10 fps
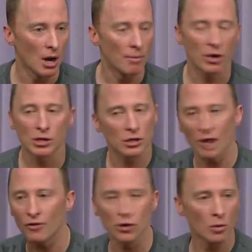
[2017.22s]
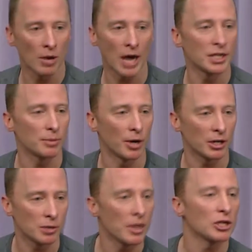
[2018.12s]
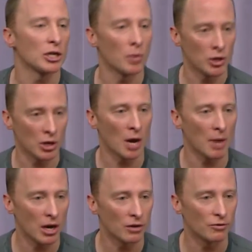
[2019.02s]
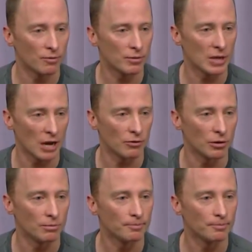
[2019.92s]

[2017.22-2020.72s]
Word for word: because it's often your blind spot, especially when you come out of Stanford.